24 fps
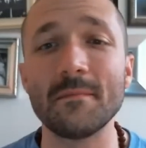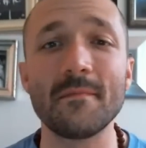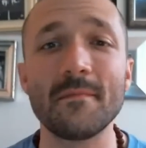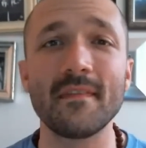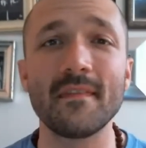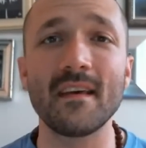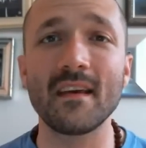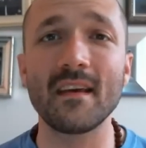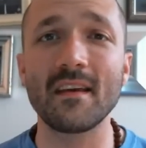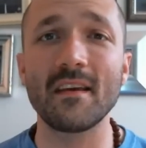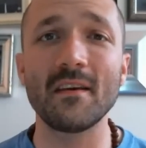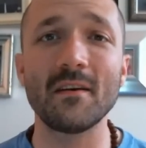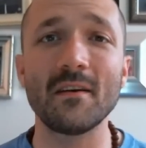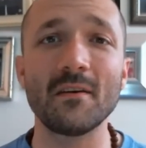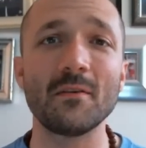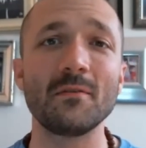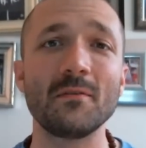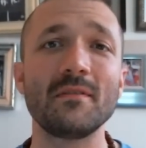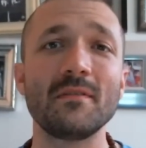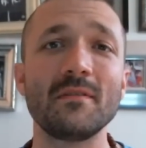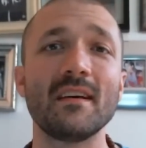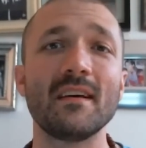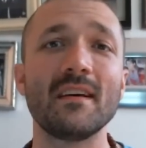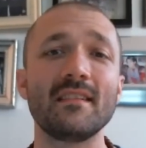Thank you,
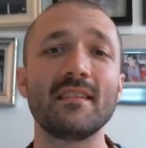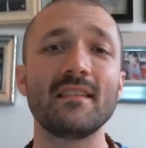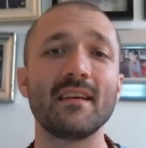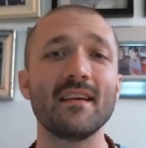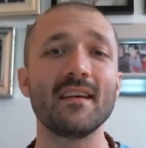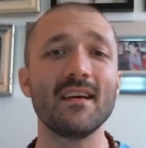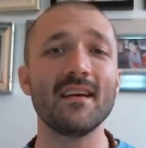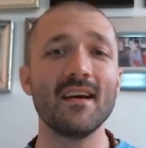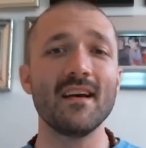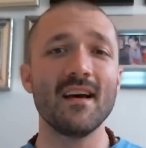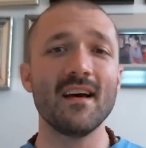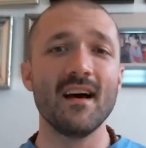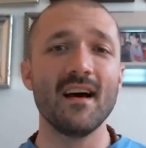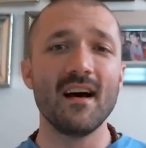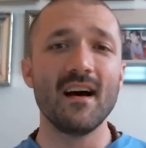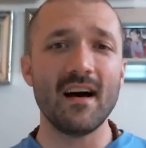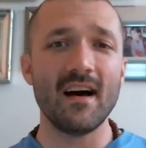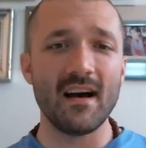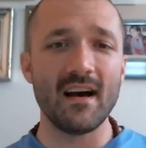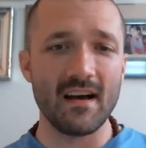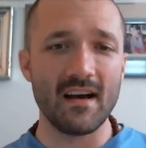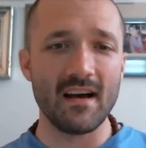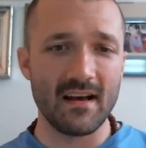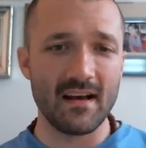Dusty.
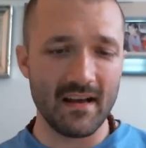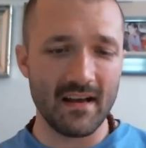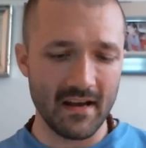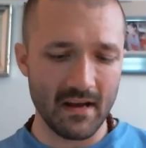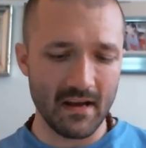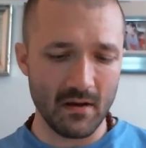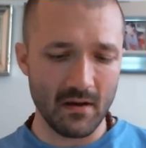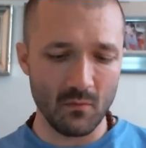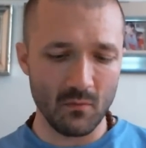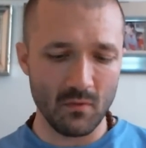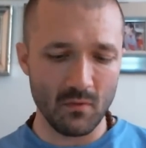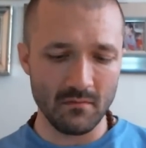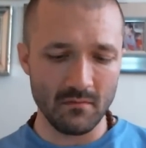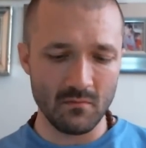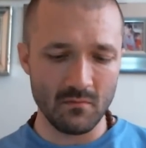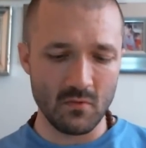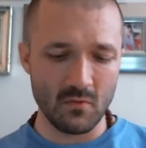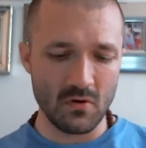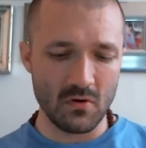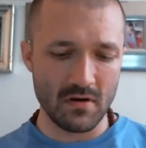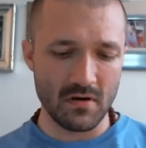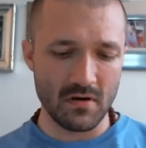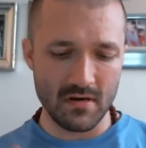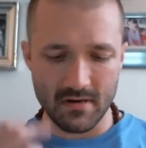I got one
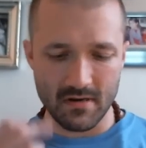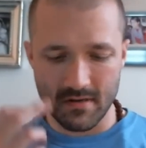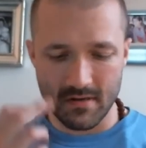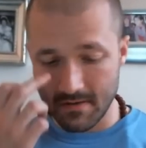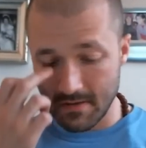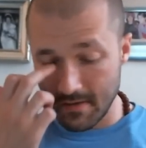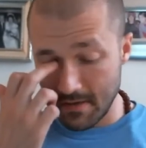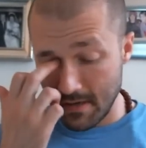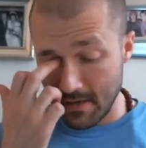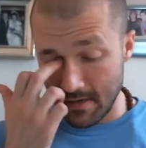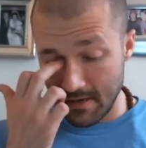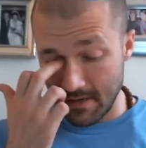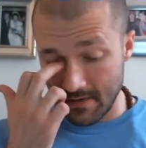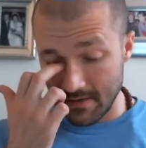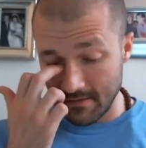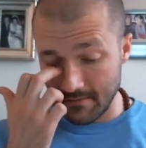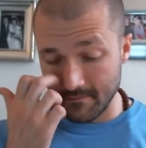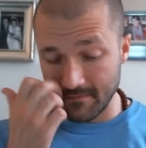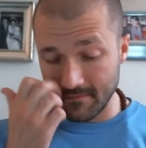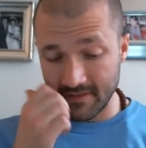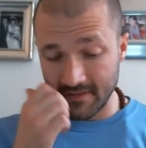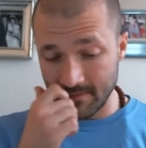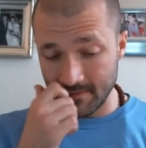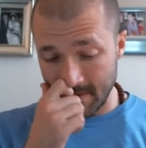more
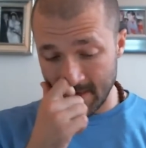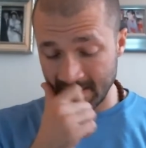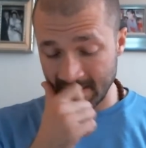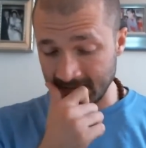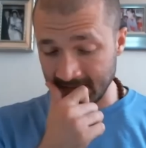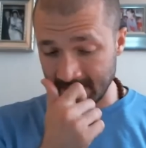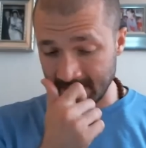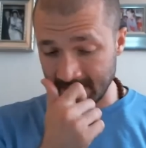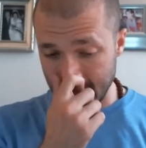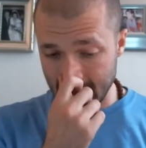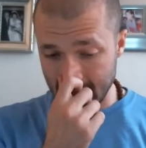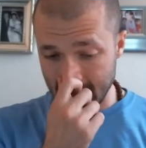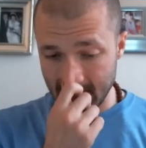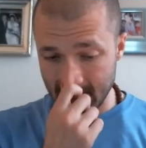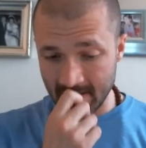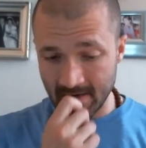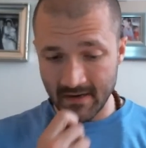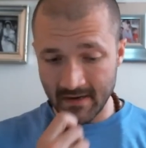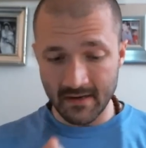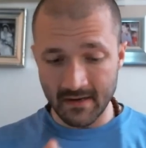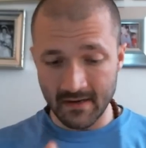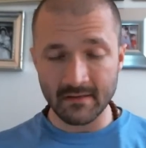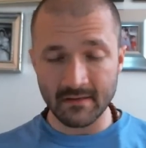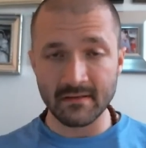response here,
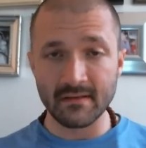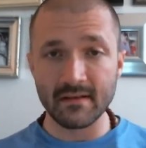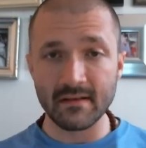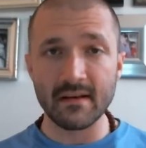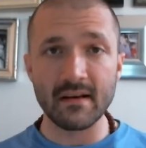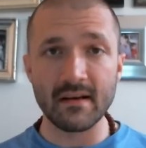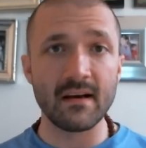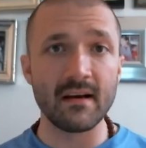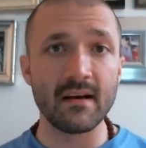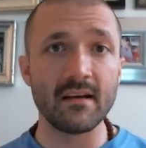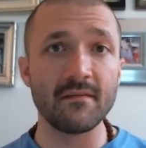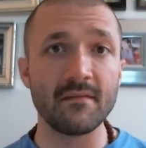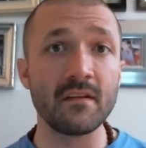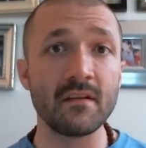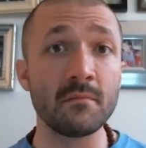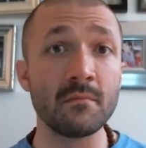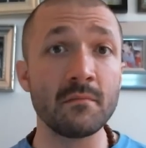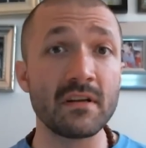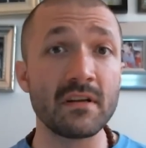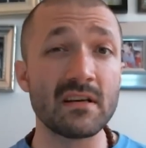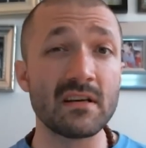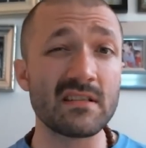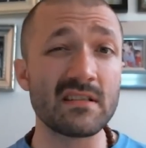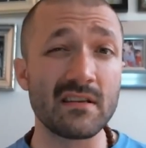and if
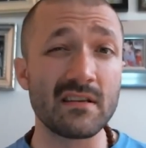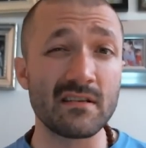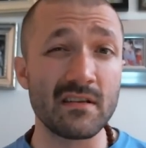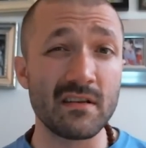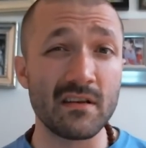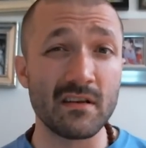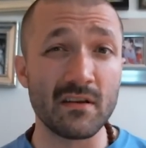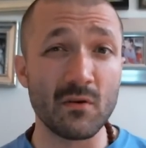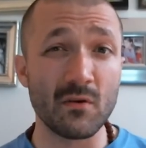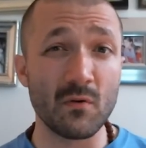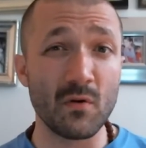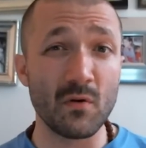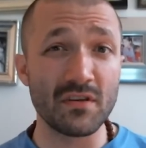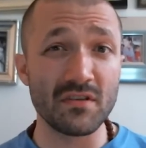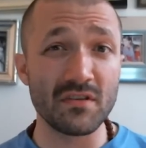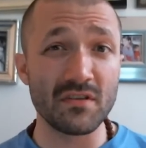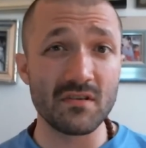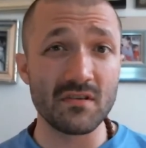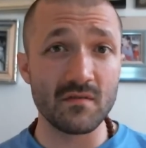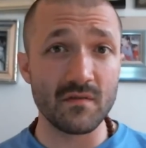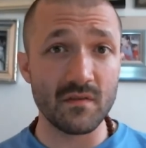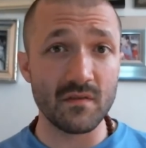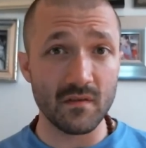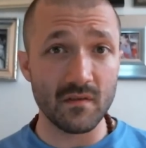anybody else has any
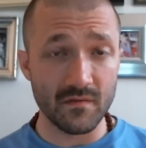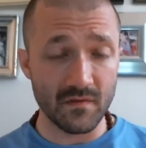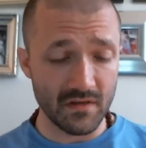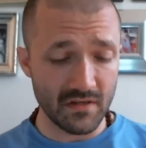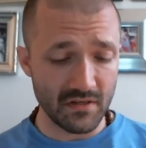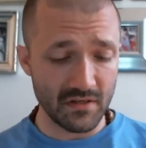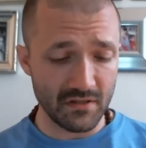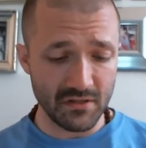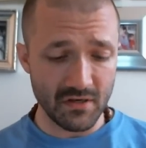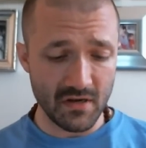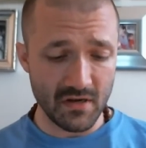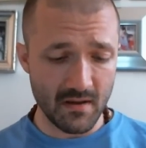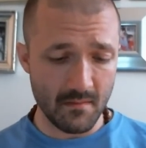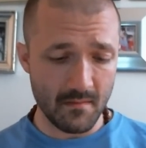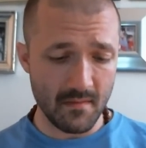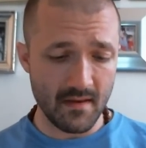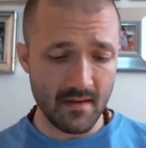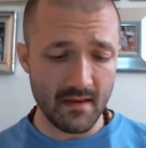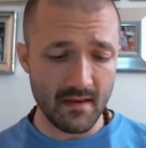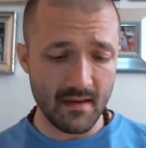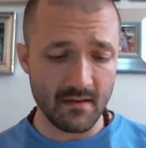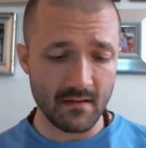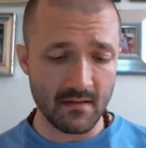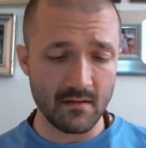questions, feel free to chime
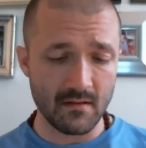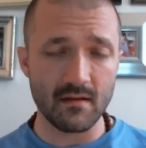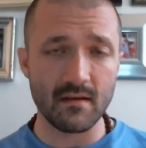in.